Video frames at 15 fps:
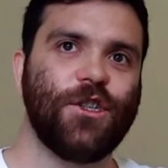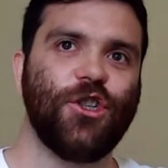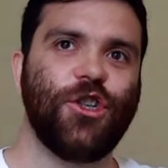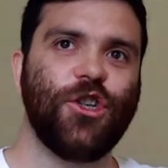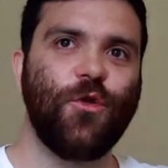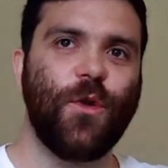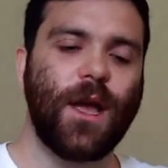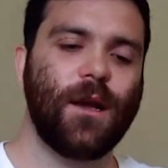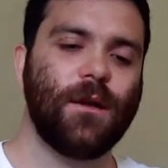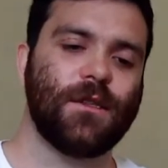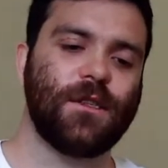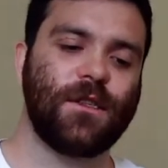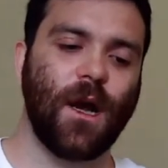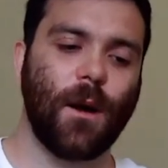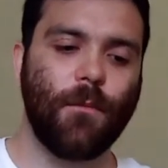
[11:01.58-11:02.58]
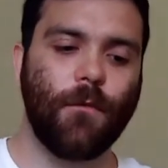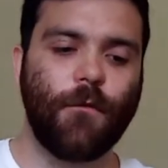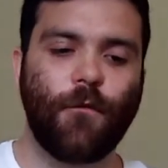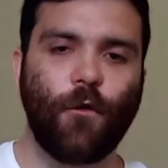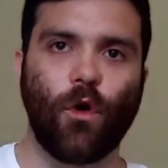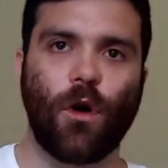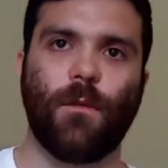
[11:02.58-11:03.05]
doing some
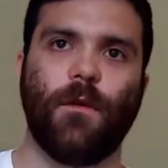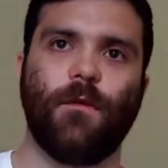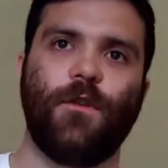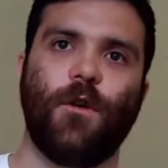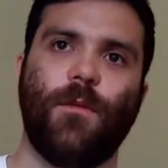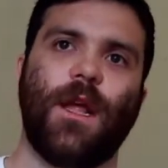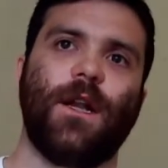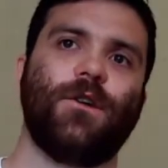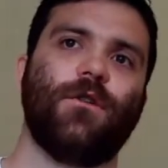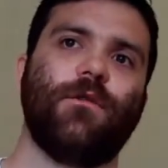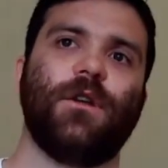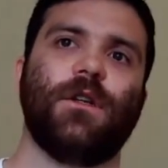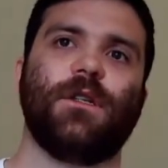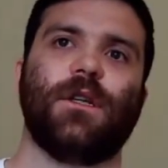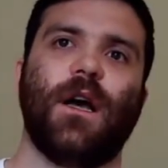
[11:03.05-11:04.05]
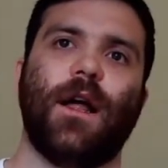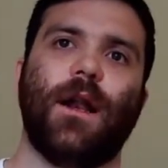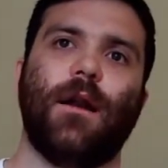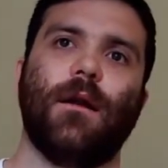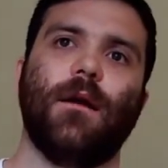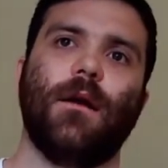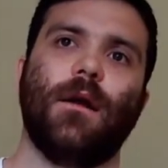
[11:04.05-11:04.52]
form of domain-driven
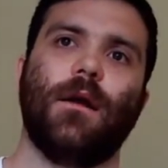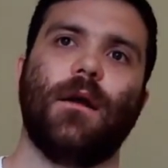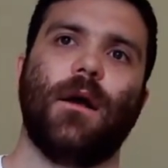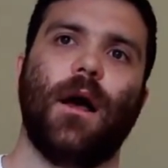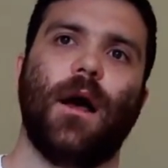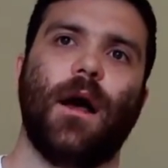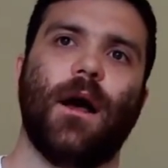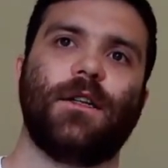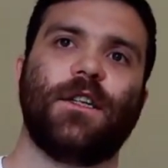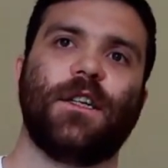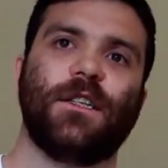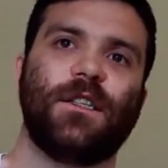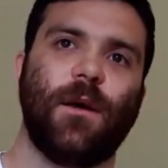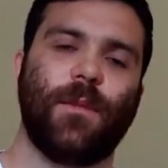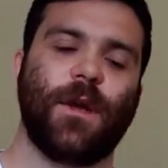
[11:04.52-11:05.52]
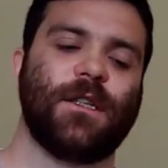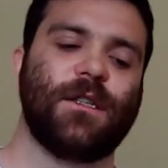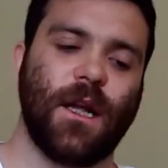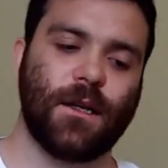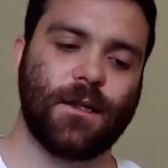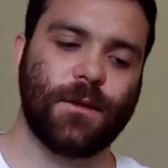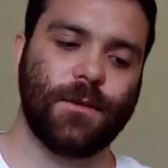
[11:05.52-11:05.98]
design to some
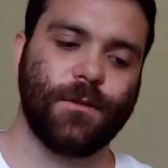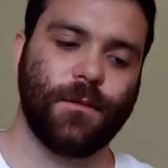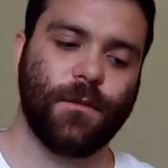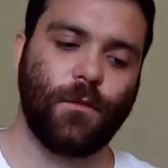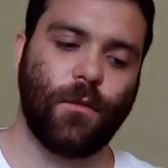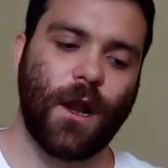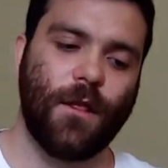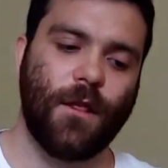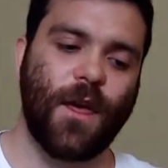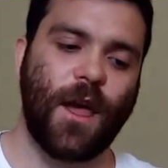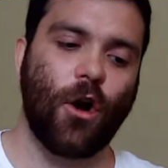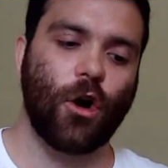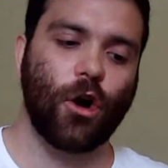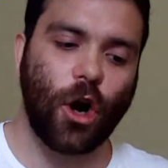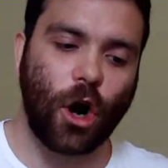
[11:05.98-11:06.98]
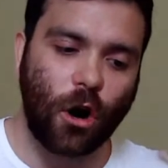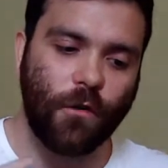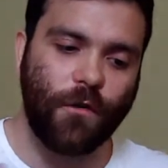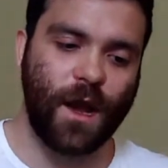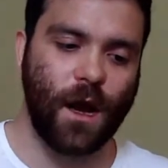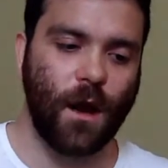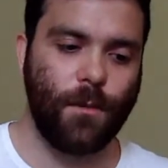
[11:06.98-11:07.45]
extent, right? They are
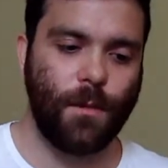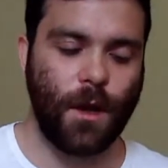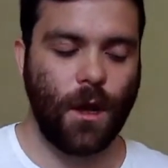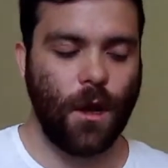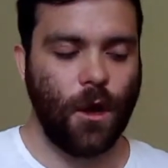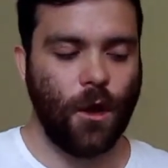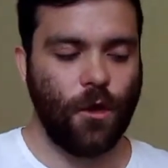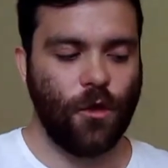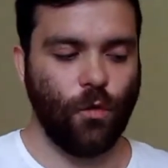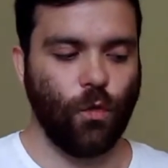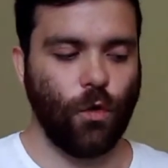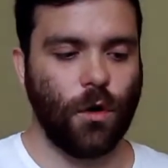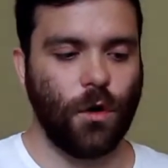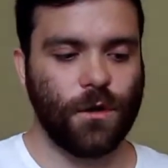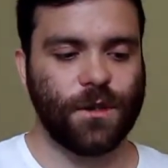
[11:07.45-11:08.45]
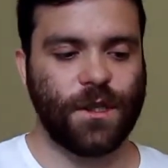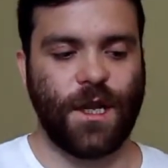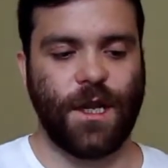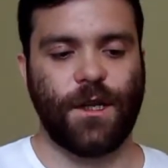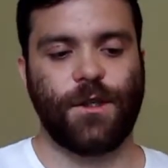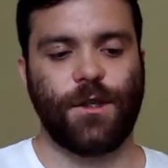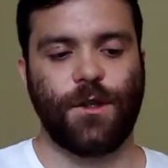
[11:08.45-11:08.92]
carving up the world
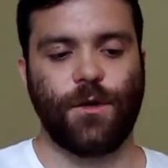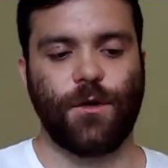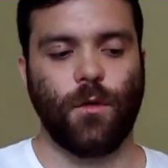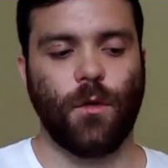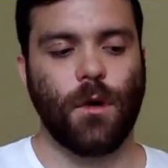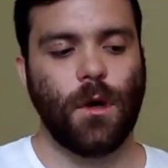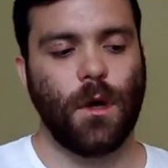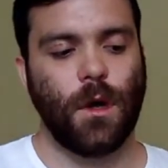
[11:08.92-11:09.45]
into,